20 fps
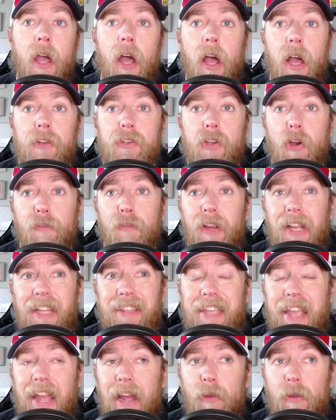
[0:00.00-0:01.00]
don't forget the
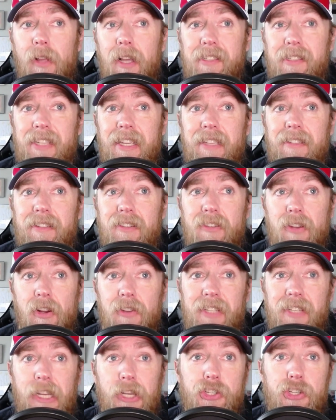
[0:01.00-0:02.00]
Outlaw season starts
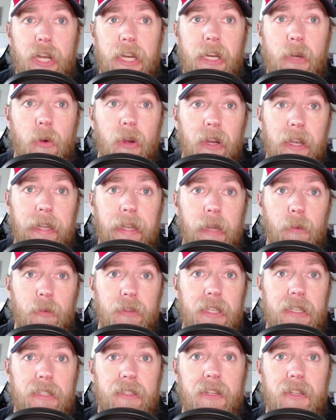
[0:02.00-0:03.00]
in January again with the
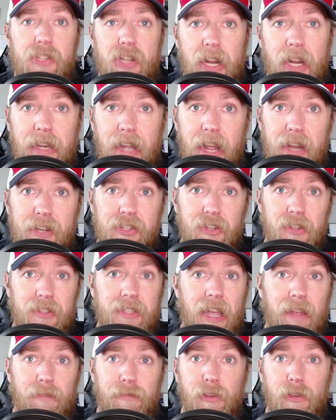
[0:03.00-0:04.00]
Sunshine Nationals
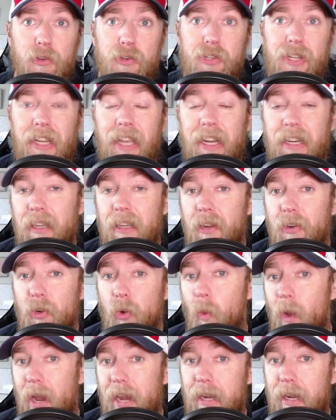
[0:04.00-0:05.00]
at Volusia getting
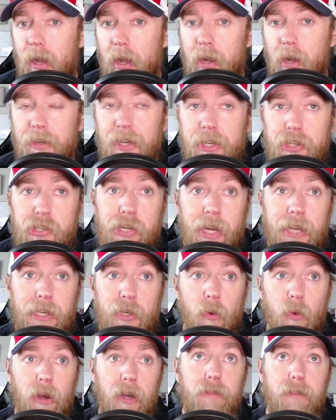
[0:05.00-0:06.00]
underway on
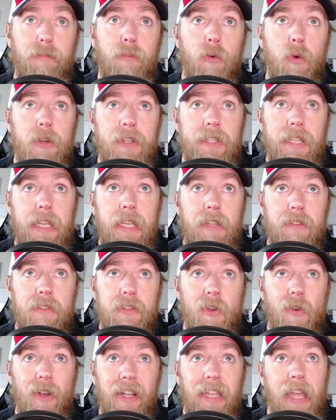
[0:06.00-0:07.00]
January 14th. So
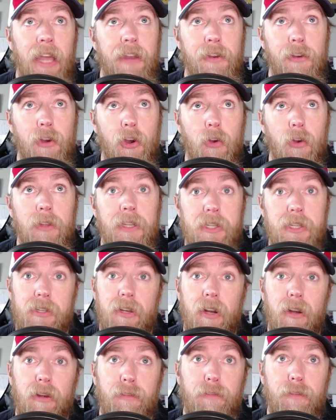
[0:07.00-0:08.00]
again, an early
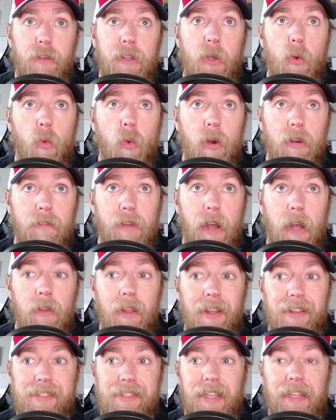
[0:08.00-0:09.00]
start for the World of
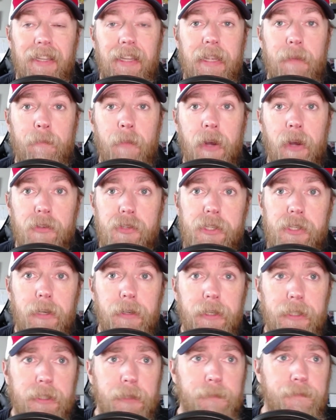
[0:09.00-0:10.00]
Outlaws late model
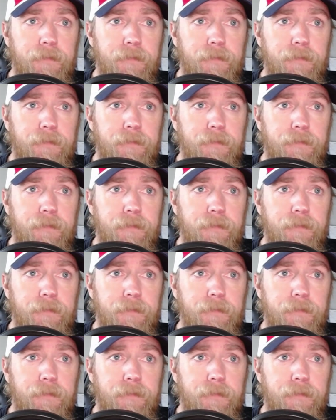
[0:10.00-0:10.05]
series.